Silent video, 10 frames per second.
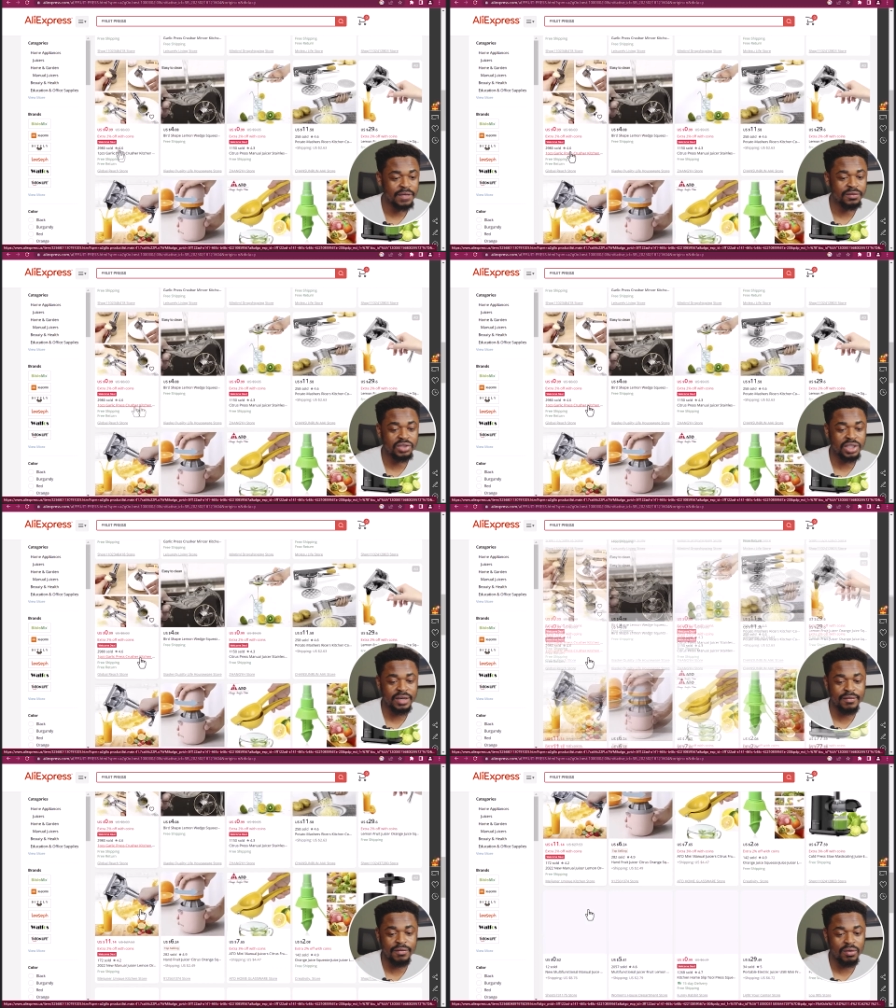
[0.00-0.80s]
If you
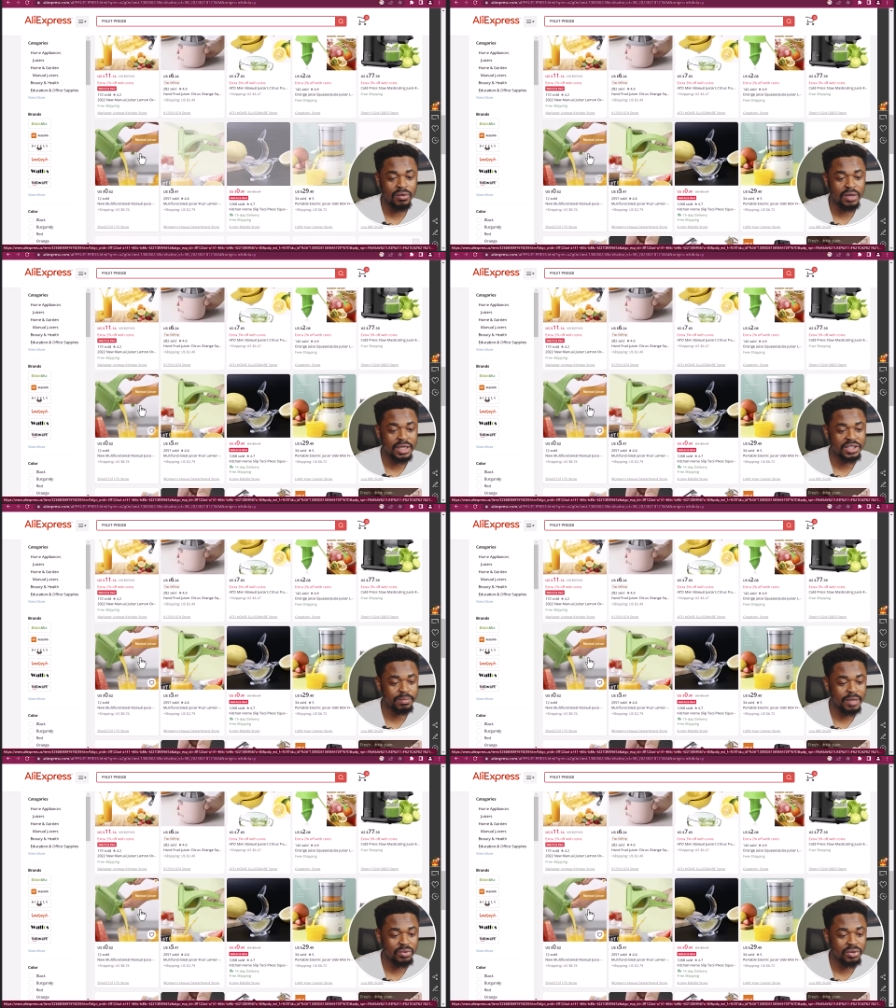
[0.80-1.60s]
check for other
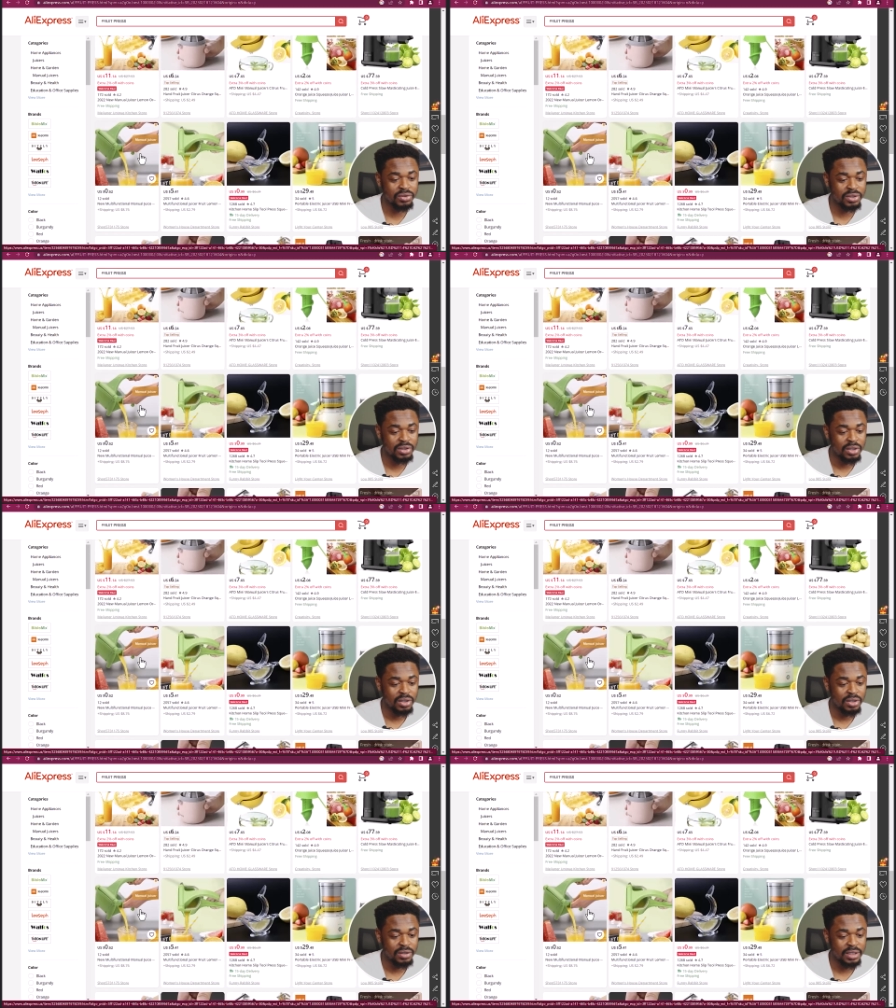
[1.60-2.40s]
cheaper ones,
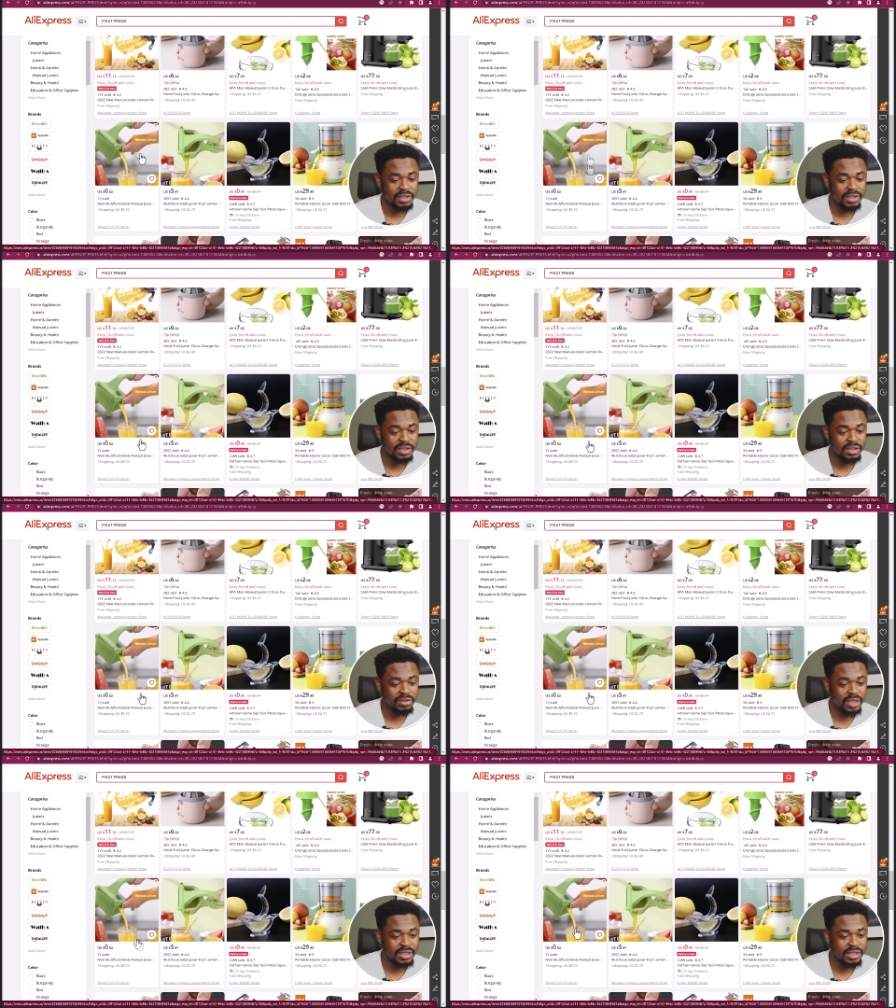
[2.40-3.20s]
you can see
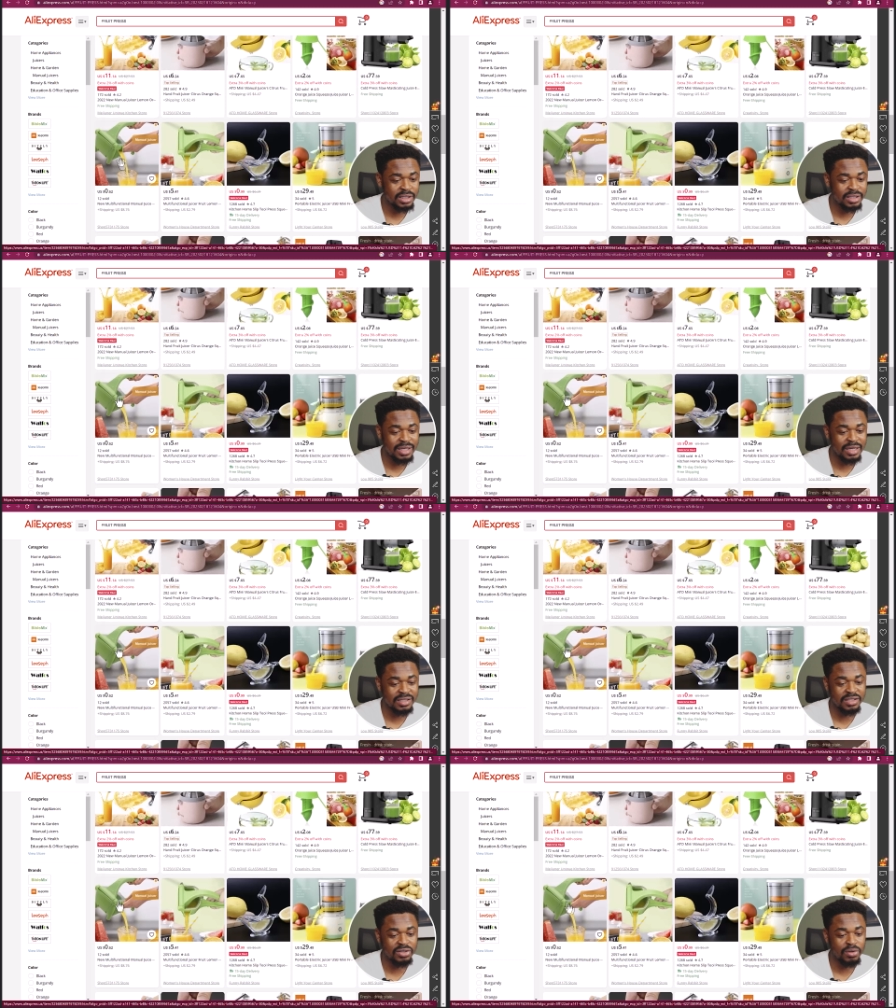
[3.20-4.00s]
you can see this
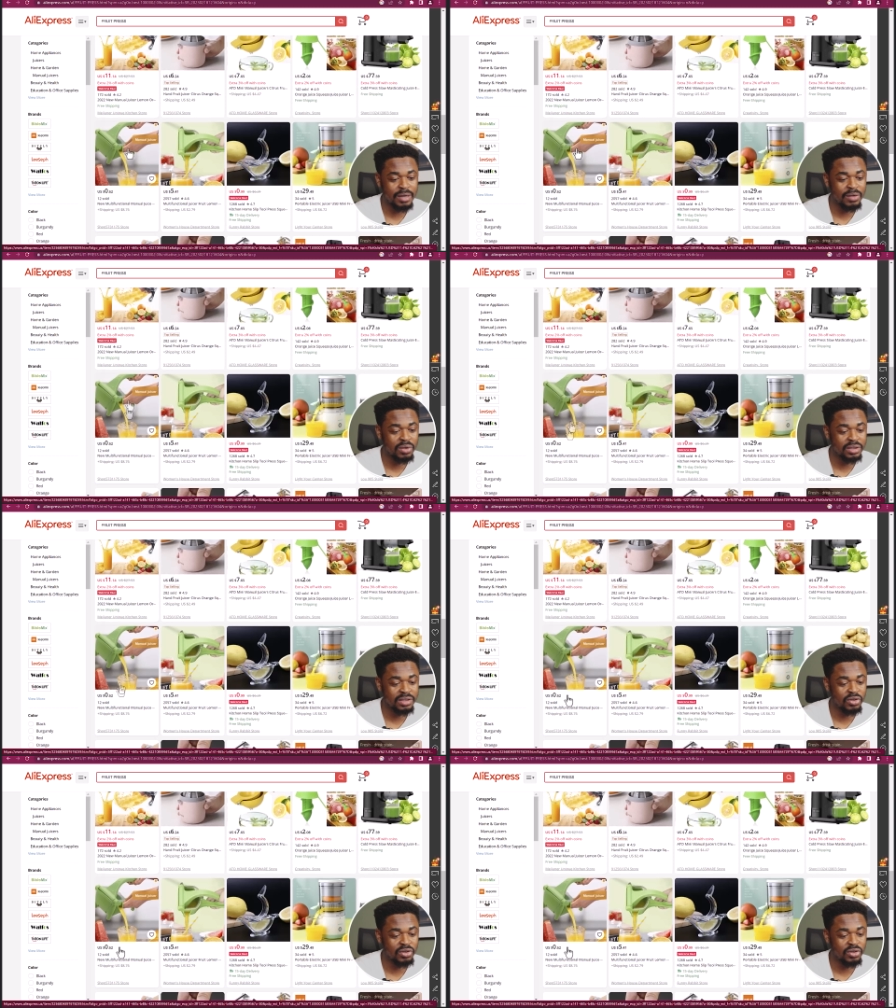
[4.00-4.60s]
this is the rubber one.